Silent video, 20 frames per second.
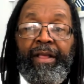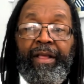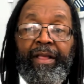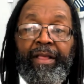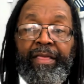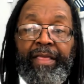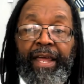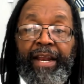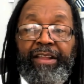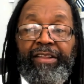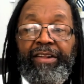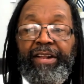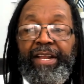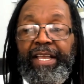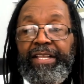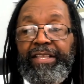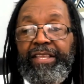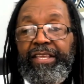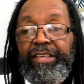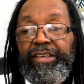that is
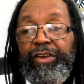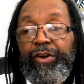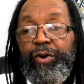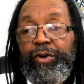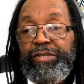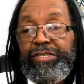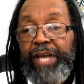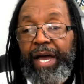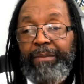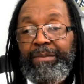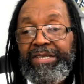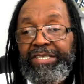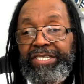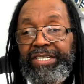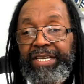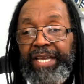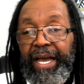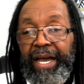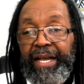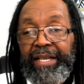linked to Yahushua
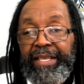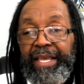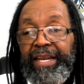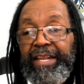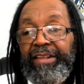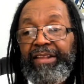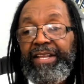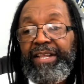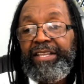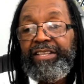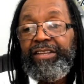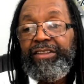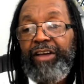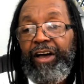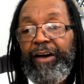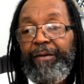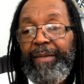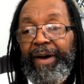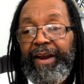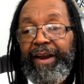Mashiach, that is linked to the
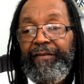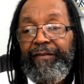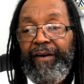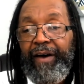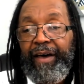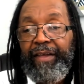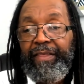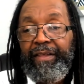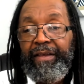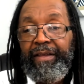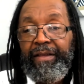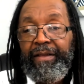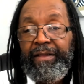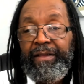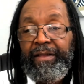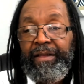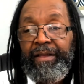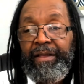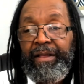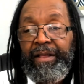Almighty Father.
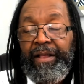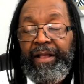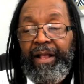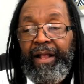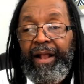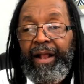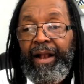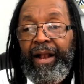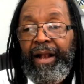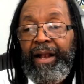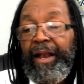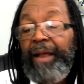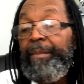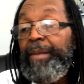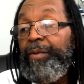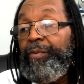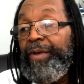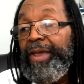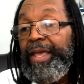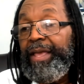Let me
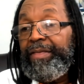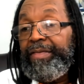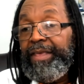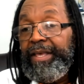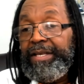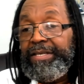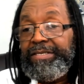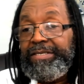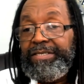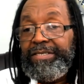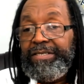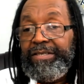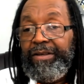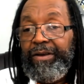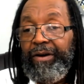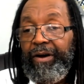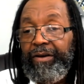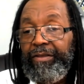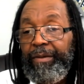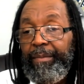read this
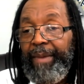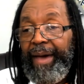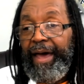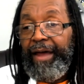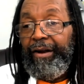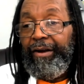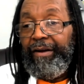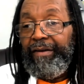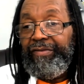on the matter of